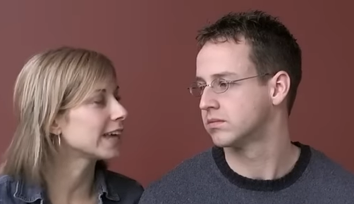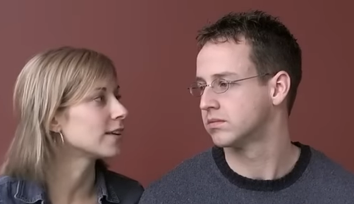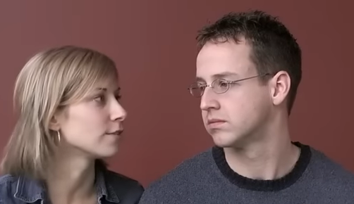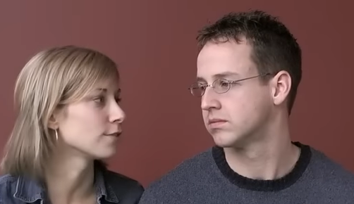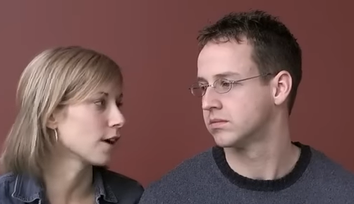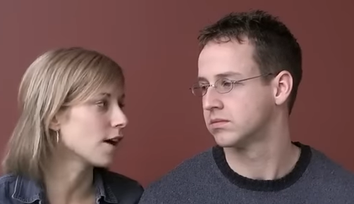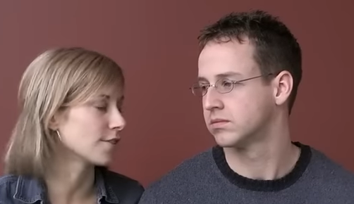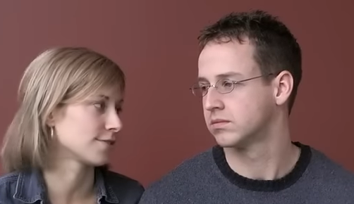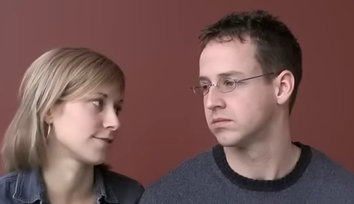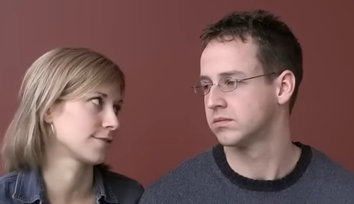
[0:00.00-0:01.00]
Speaker 1: inn for
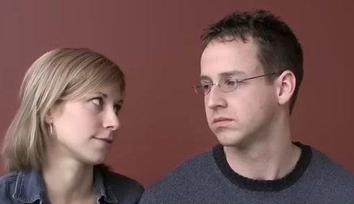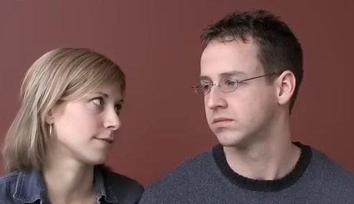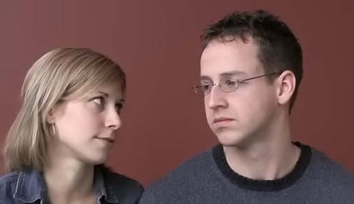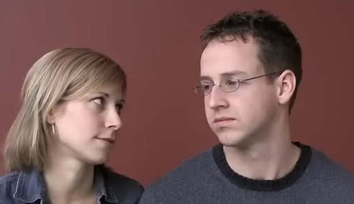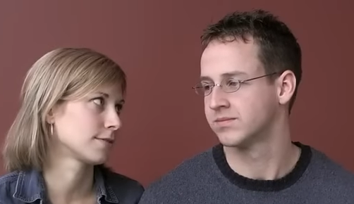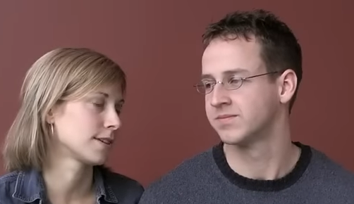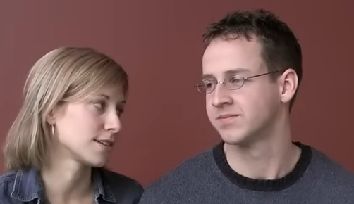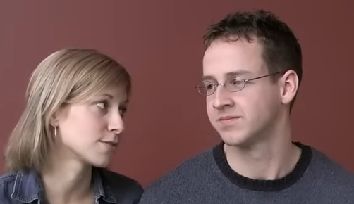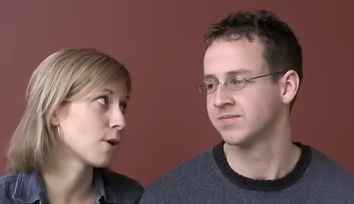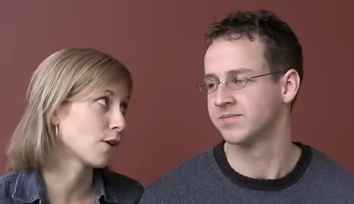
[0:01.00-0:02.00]
us
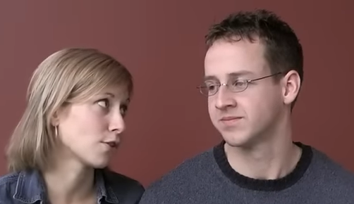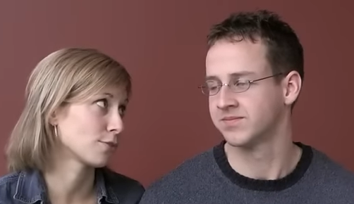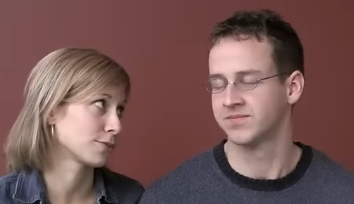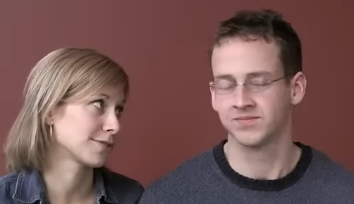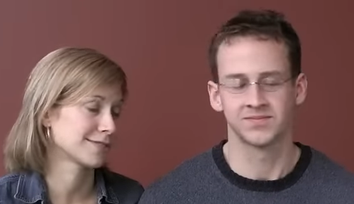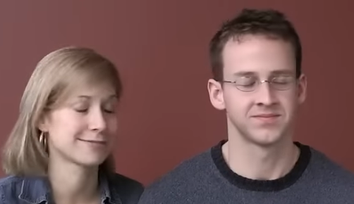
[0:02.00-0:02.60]
in small groups.